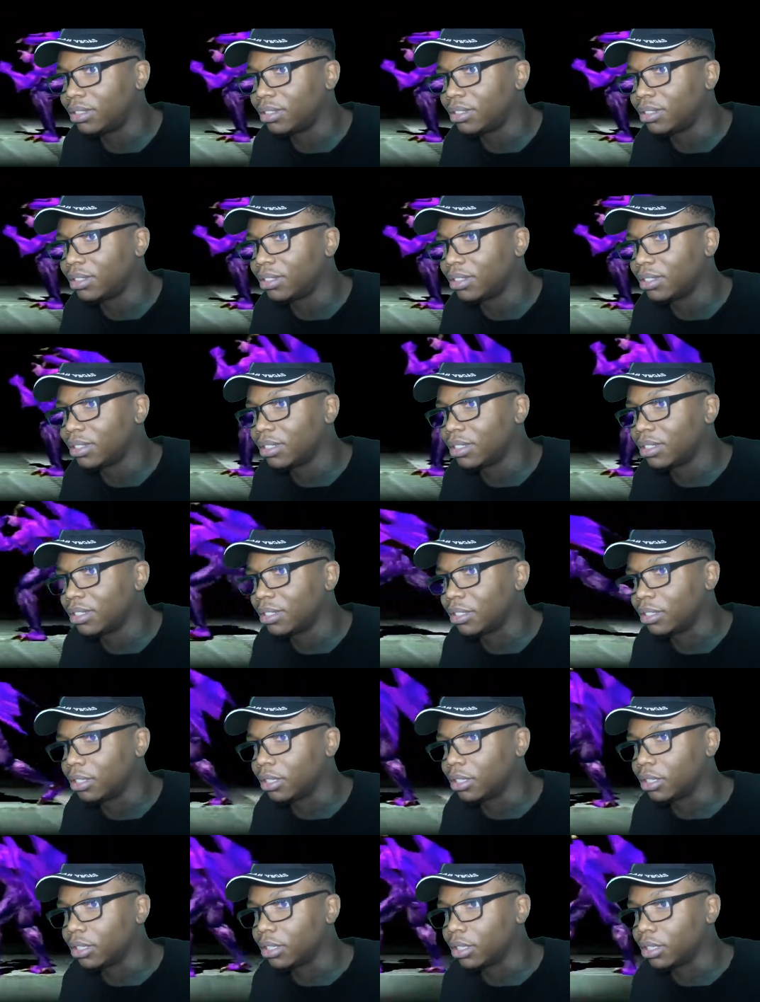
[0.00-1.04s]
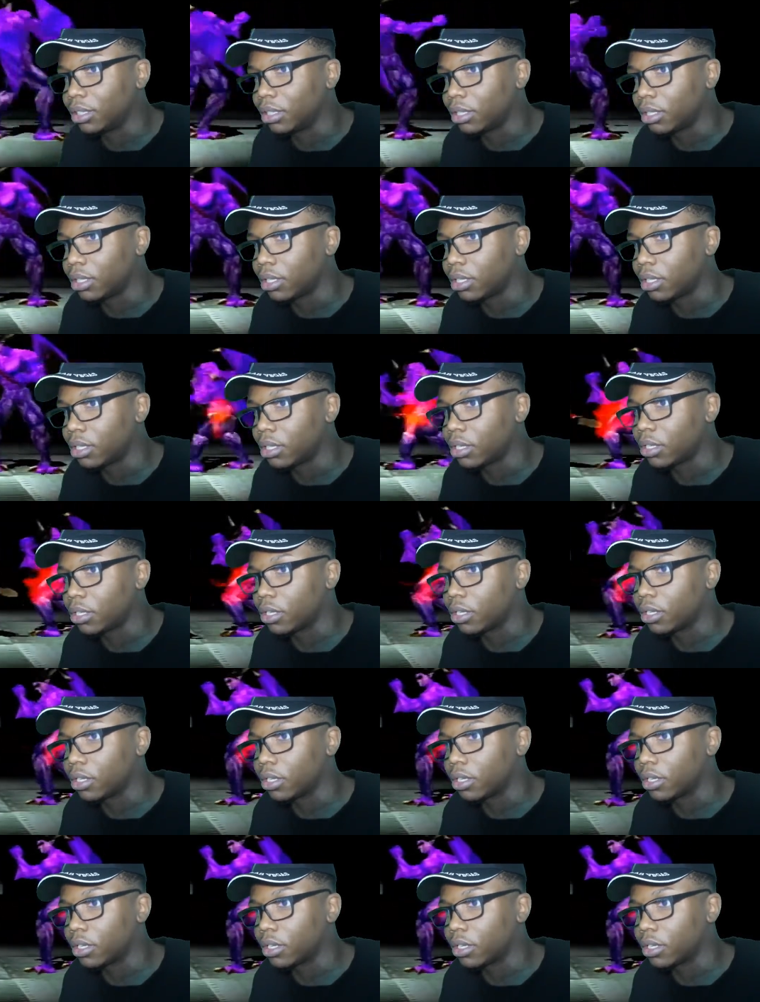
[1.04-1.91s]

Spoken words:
(silence)